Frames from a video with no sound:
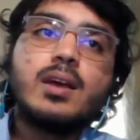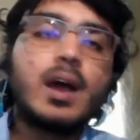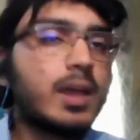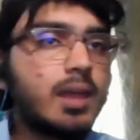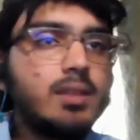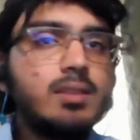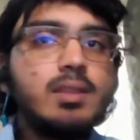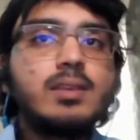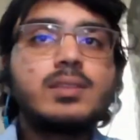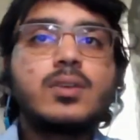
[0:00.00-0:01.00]
Again, mm-hmm.
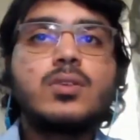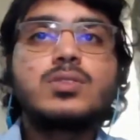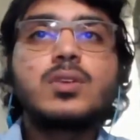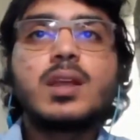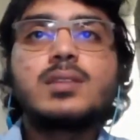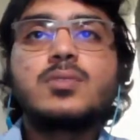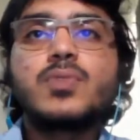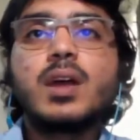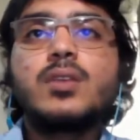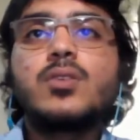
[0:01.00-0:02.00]
these are also
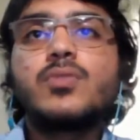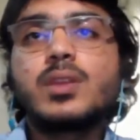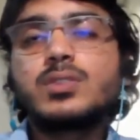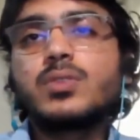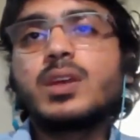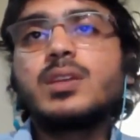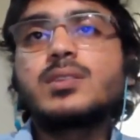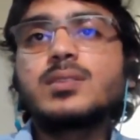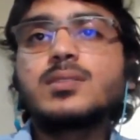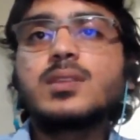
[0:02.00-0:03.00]
classified on various
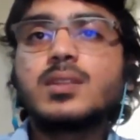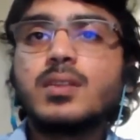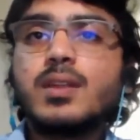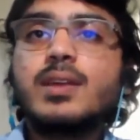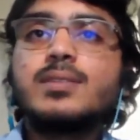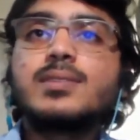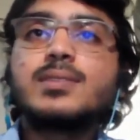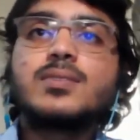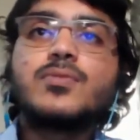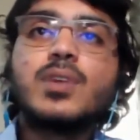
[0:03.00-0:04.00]
occasions, the
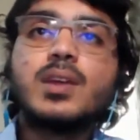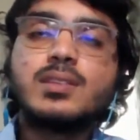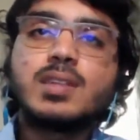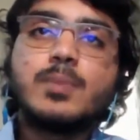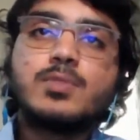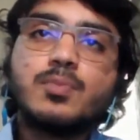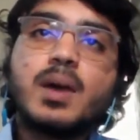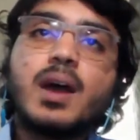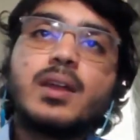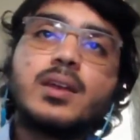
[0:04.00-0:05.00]
threads, various types of
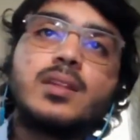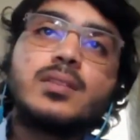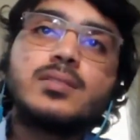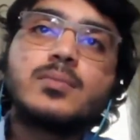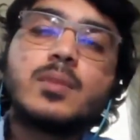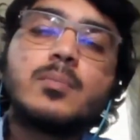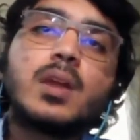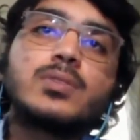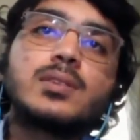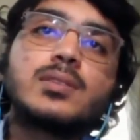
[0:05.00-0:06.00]
padding in, in
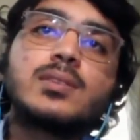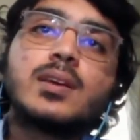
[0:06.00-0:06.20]
blouses.